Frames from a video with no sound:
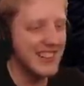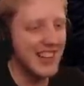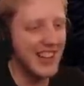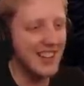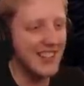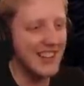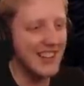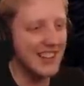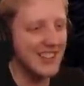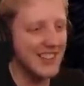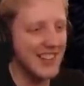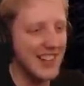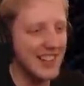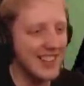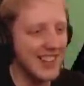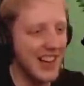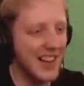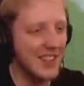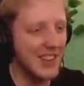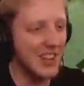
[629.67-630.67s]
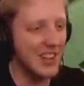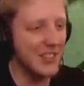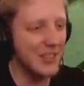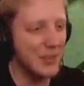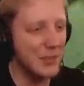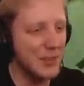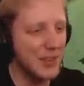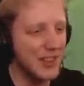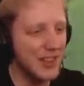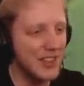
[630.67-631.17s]
I mean, it's nice to have a lot of
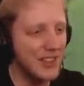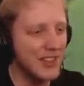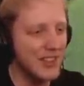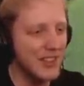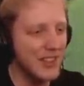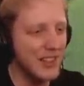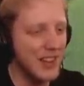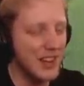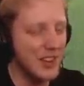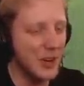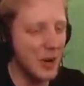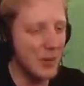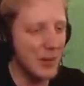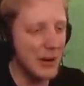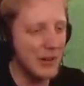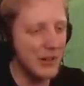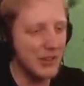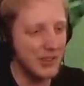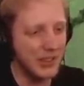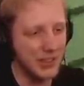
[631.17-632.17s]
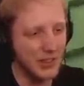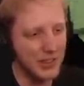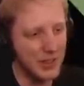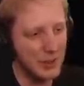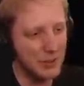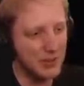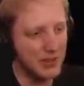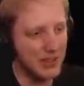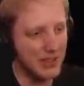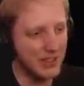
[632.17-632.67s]
obsidian. I thought about using all
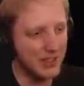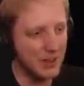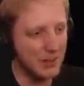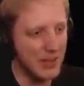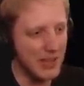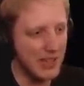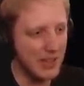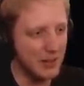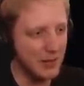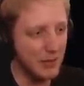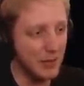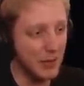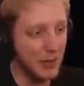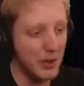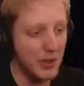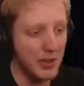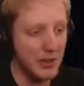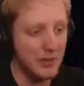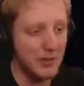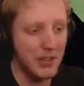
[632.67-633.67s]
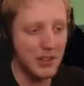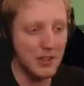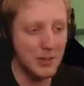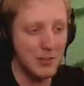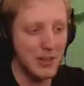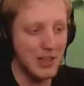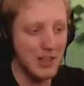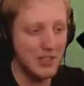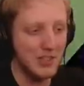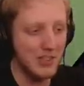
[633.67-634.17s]
the obsidian to make a floor for this
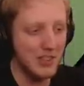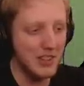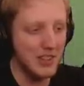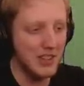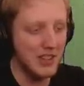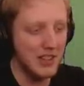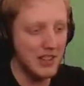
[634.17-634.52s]
place.